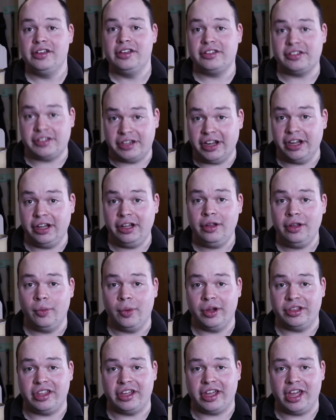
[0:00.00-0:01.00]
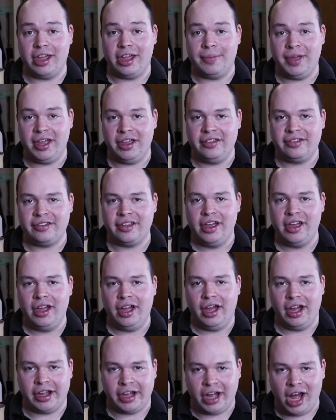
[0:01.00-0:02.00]
Still, what the game is,
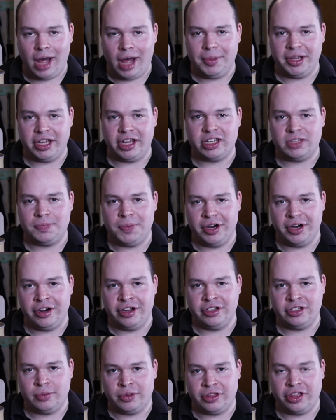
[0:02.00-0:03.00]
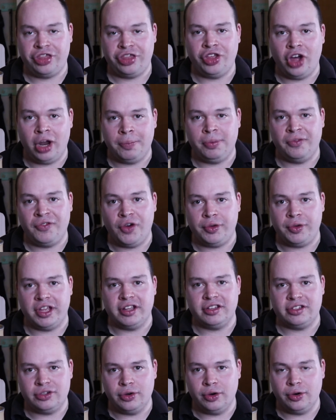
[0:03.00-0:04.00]
a calming experience with a
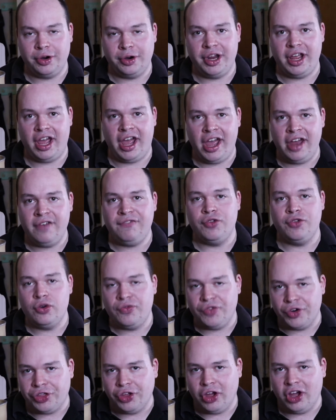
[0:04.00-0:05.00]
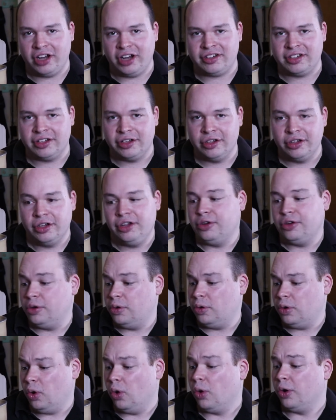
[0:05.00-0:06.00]
thought-provoking story and food for thought,
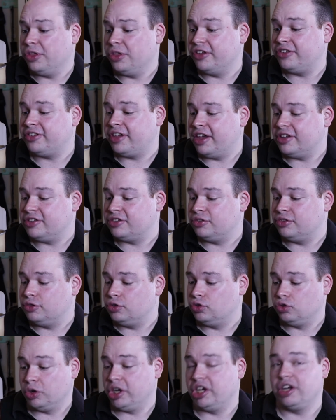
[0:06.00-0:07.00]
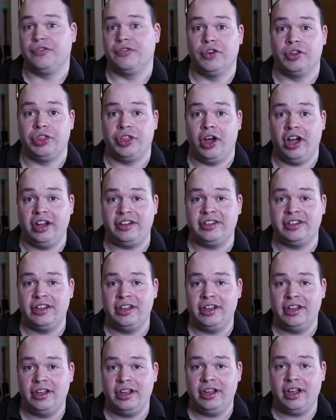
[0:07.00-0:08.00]
or in this case, drink for thought,
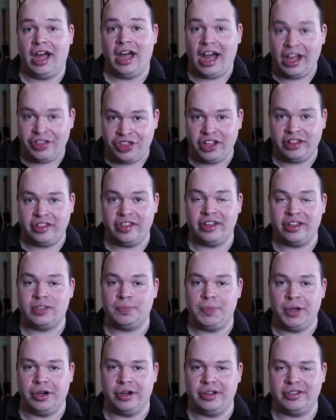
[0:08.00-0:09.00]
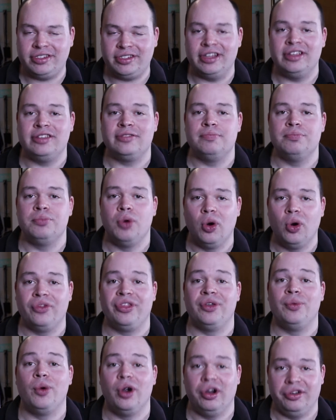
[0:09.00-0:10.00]
I think the experience is more
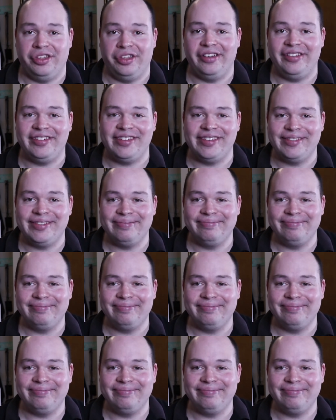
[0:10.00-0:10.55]
than worth it.